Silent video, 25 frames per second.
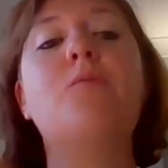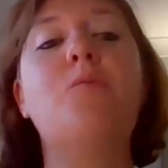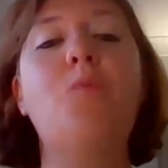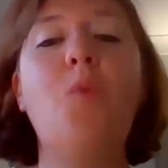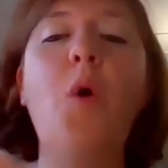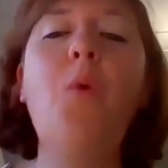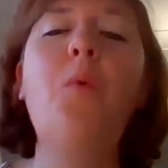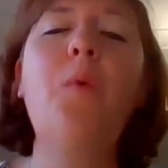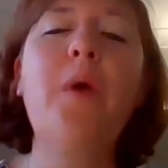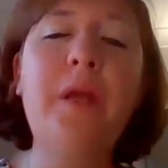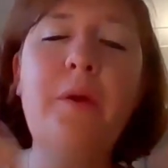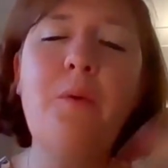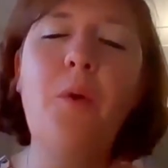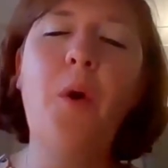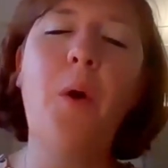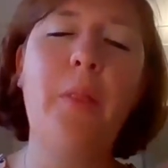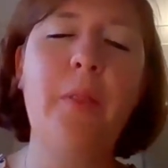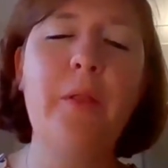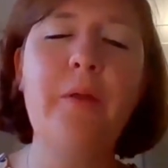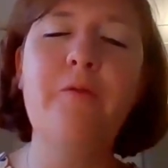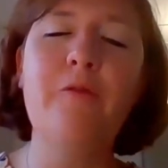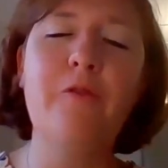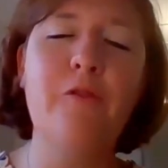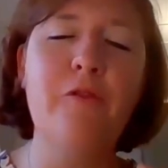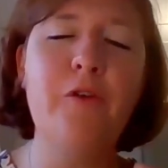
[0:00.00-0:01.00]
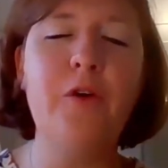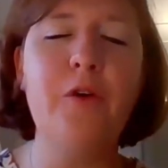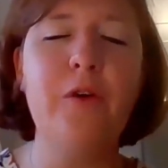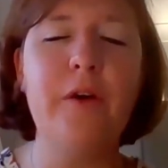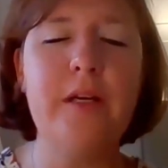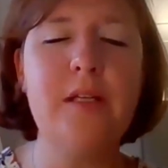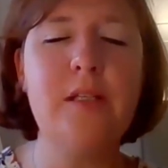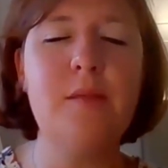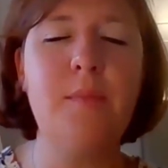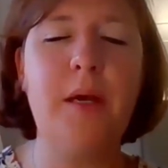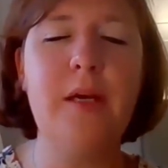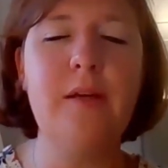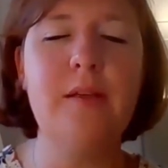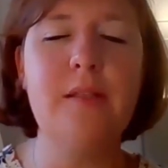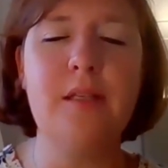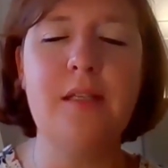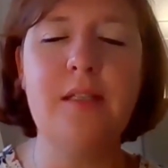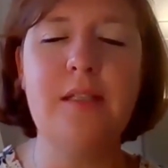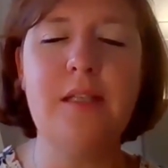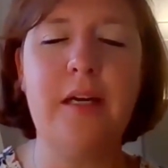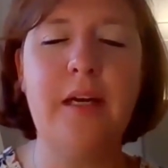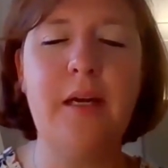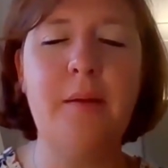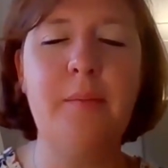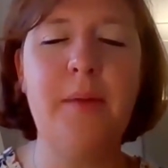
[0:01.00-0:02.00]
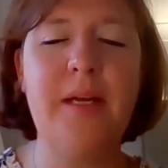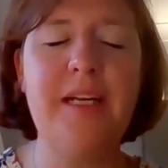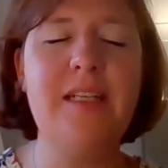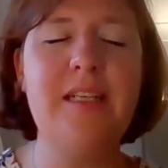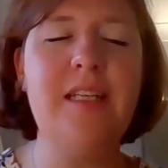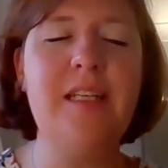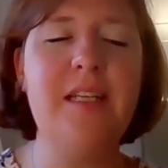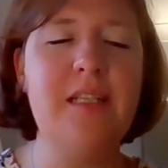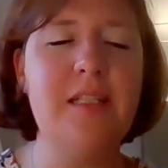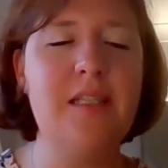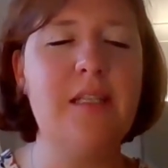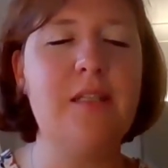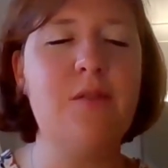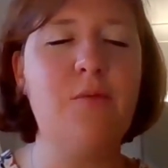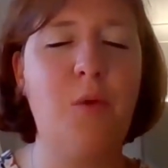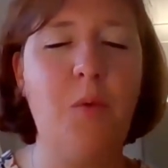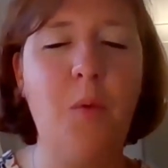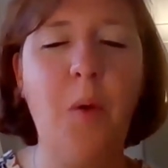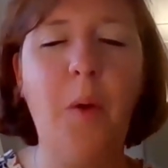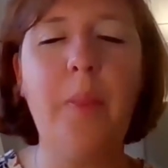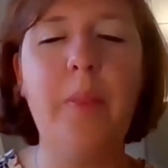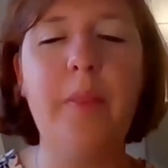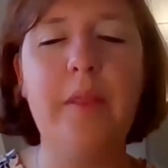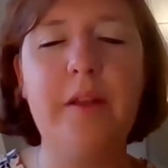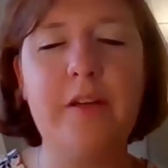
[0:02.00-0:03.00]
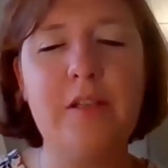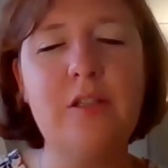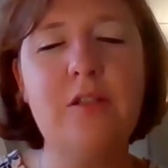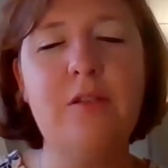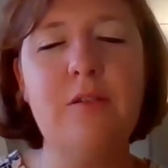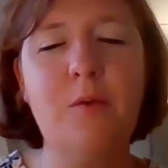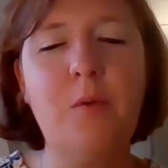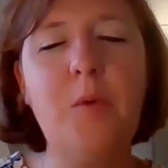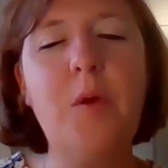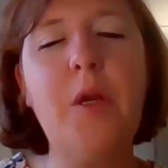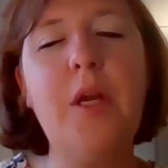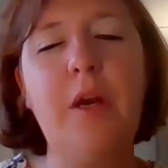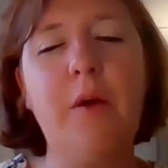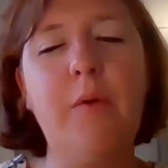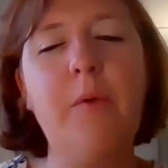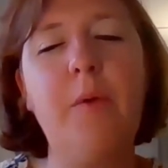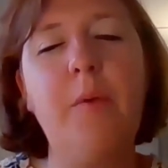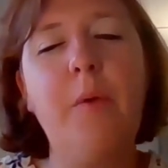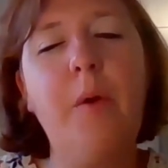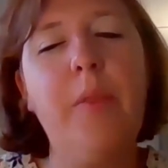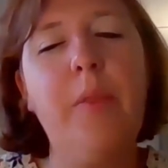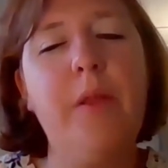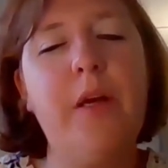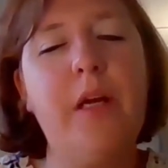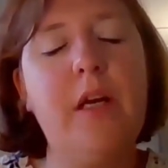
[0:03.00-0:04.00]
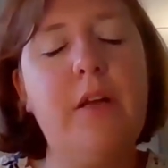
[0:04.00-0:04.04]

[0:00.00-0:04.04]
what we want them for, I suppose, in diabetes is we want the